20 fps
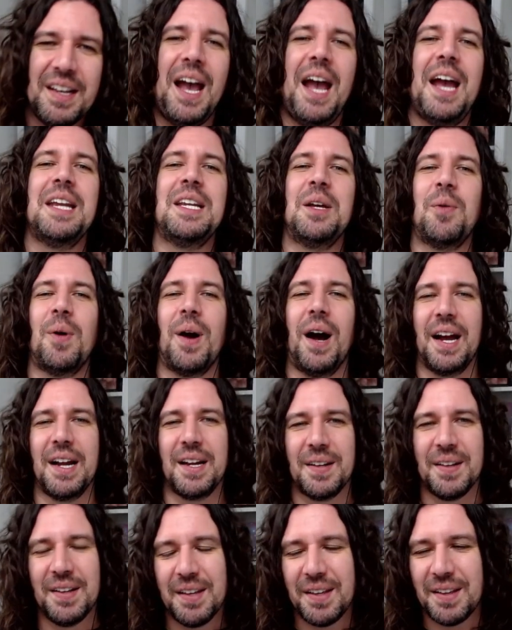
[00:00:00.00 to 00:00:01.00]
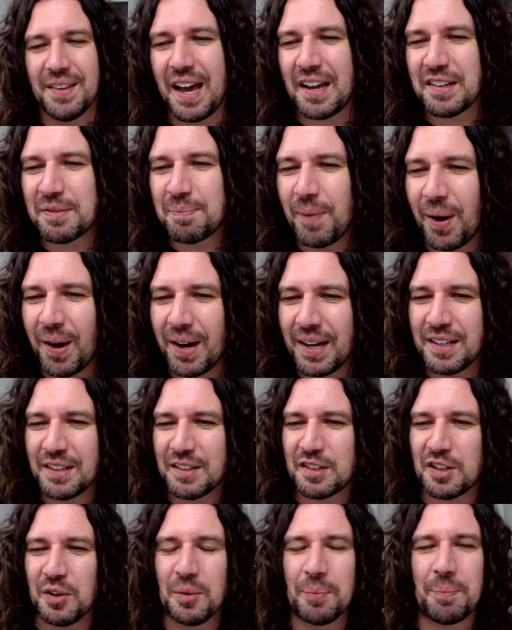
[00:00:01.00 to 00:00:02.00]
Anyway, that's my
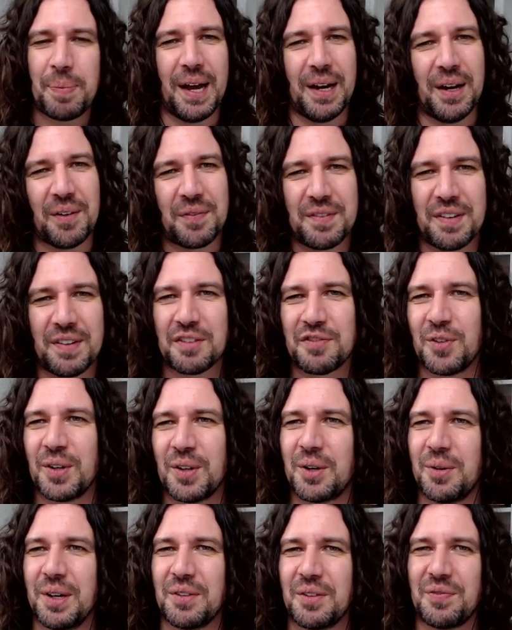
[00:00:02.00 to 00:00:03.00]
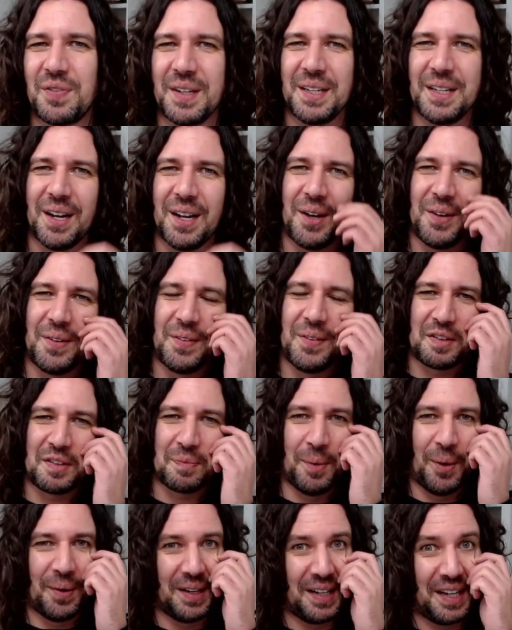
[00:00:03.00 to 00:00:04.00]
two penneth just for a quick video
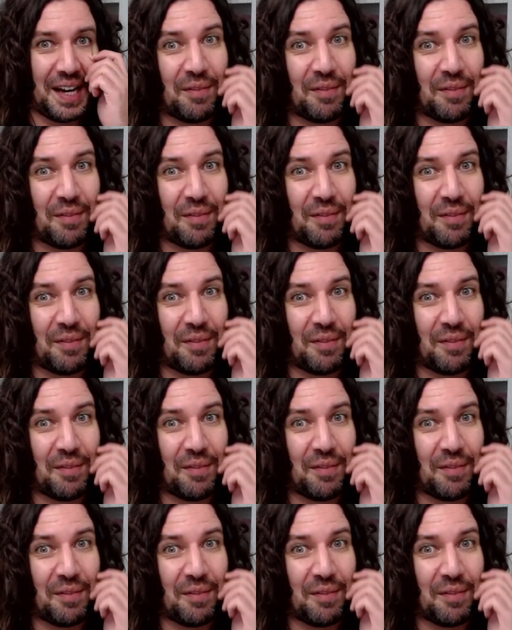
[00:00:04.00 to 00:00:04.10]
this morning,